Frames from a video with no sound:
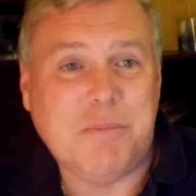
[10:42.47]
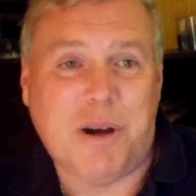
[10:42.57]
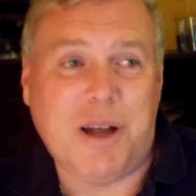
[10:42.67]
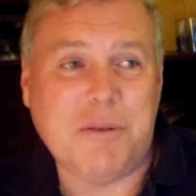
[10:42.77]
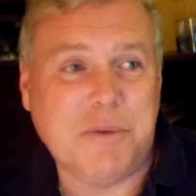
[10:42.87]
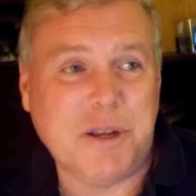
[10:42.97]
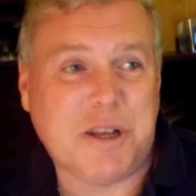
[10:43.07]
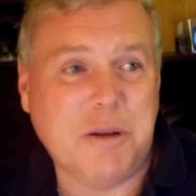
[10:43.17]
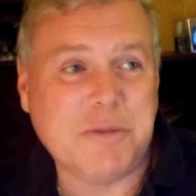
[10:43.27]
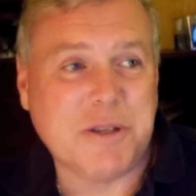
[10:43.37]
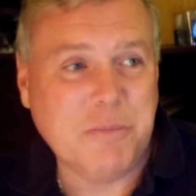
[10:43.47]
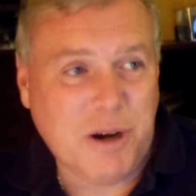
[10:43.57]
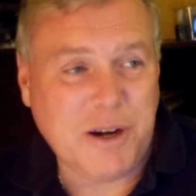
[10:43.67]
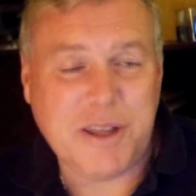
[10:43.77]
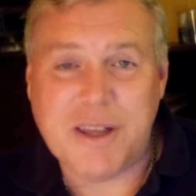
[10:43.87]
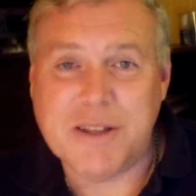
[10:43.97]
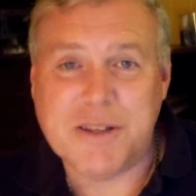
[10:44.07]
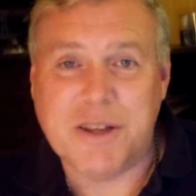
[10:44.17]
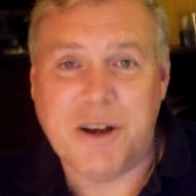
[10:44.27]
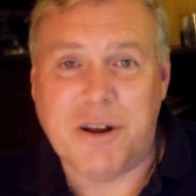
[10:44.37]
But when it comes to money
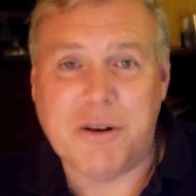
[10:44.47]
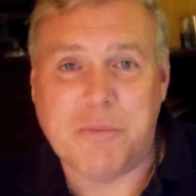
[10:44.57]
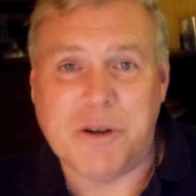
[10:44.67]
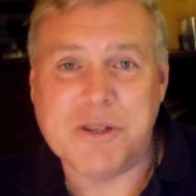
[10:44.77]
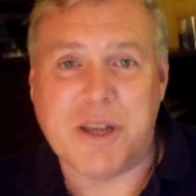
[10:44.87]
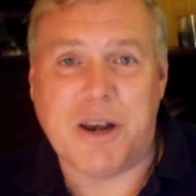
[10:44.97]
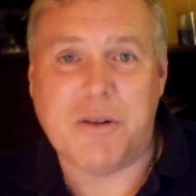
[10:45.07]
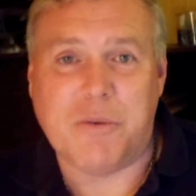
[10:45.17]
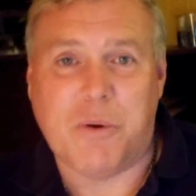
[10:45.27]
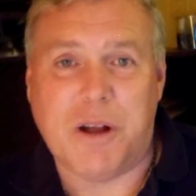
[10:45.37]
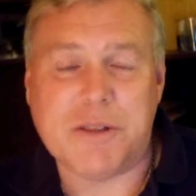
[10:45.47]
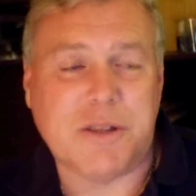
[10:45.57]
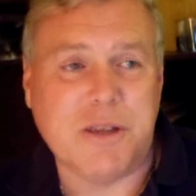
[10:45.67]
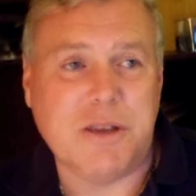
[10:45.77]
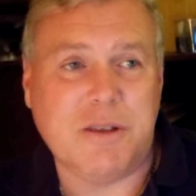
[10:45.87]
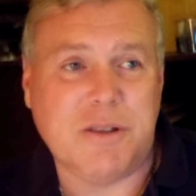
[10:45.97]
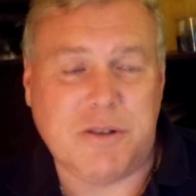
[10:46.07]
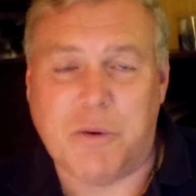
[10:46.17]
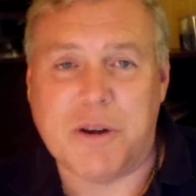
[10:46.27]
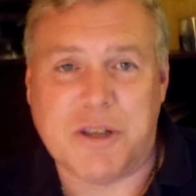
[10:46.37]
and you know the ones that want the
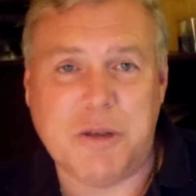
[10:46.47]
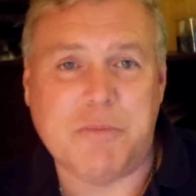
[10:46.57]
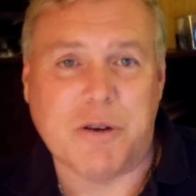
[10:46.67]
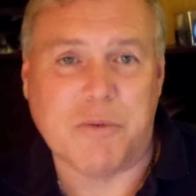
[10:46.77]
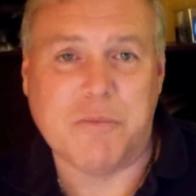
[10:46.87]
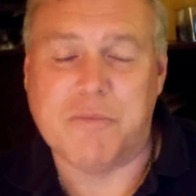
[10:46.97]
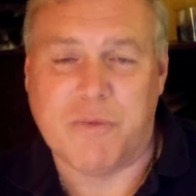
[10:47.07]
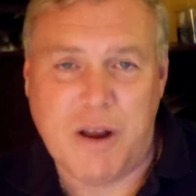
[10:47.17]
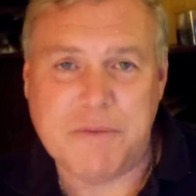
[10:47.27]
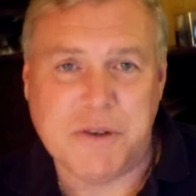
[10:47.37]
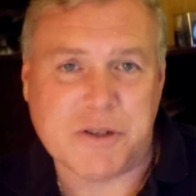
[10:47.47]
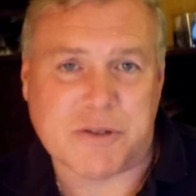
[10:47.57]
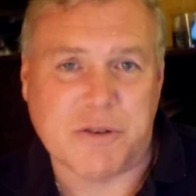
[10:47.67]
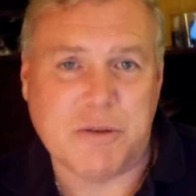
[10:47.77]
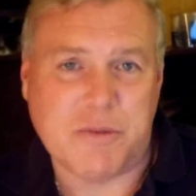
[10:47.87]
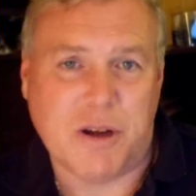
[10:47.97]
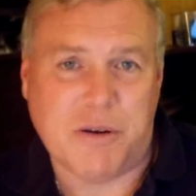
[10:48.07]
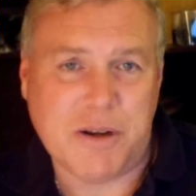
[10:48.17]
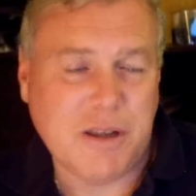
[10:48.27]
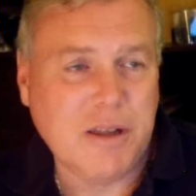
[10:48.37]
want to keep their revenue stream going,